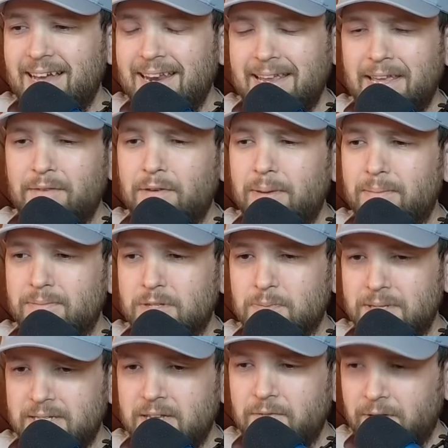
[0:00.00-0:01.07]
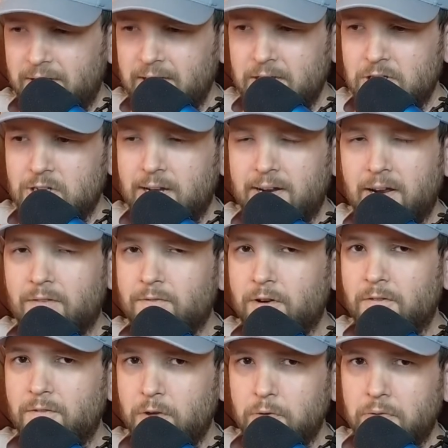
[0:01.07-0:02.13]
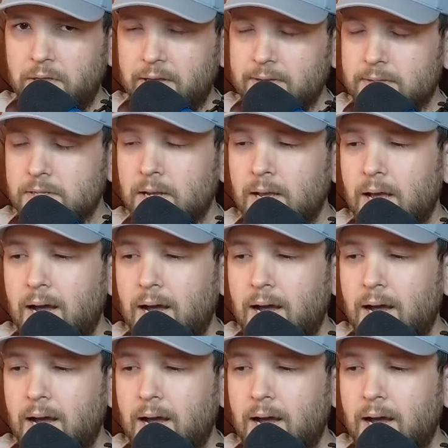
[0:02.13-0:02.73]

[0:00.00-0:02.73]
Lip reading: kind of give him specifically a shout out for a few things.